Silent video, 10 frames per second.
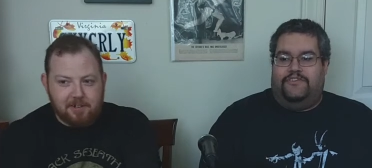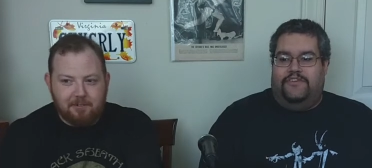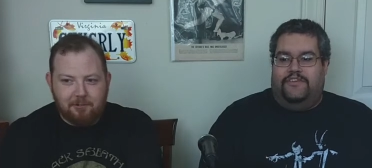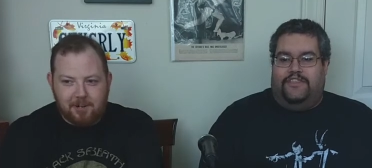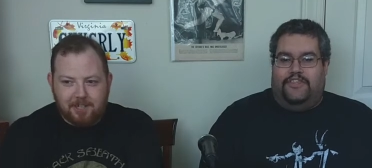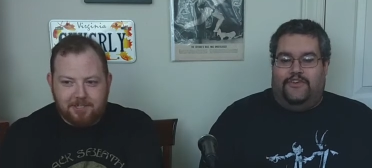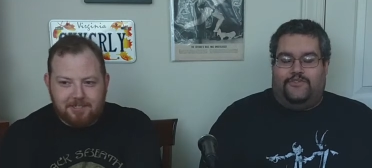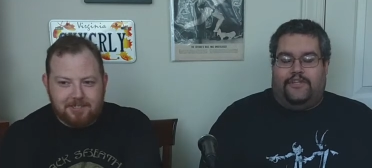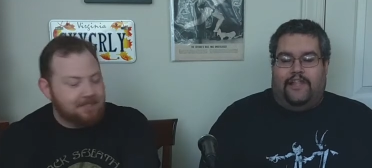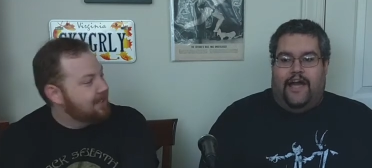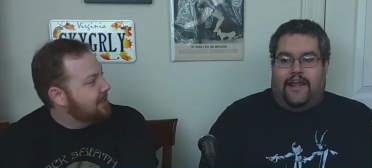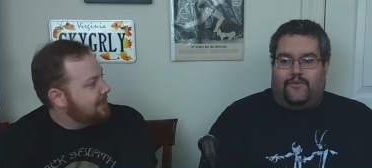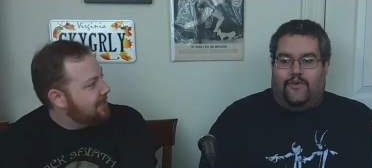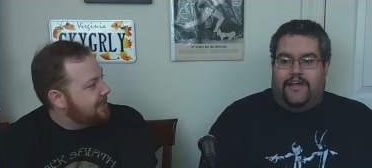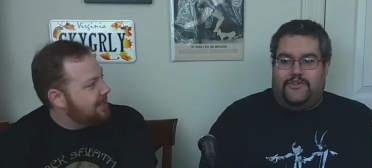Speaker 1: he loves Rush. There's a lot
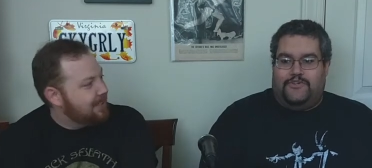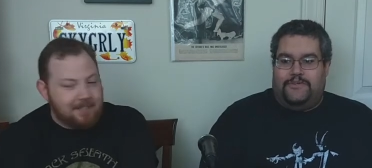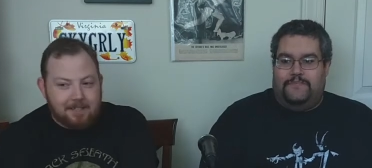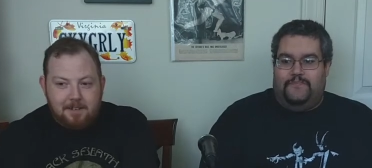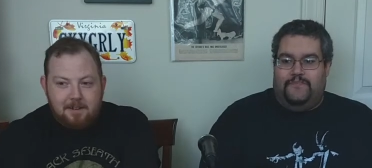of Rush.